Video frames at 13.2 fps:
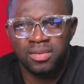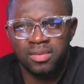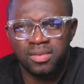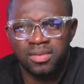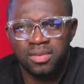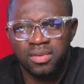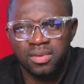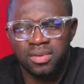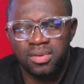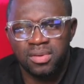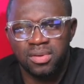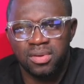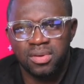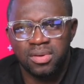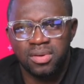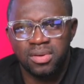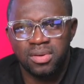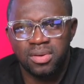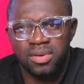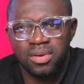
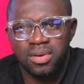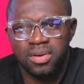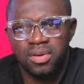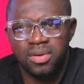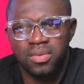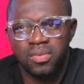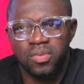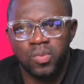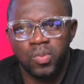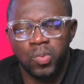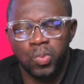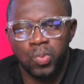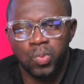This person isn't speaking.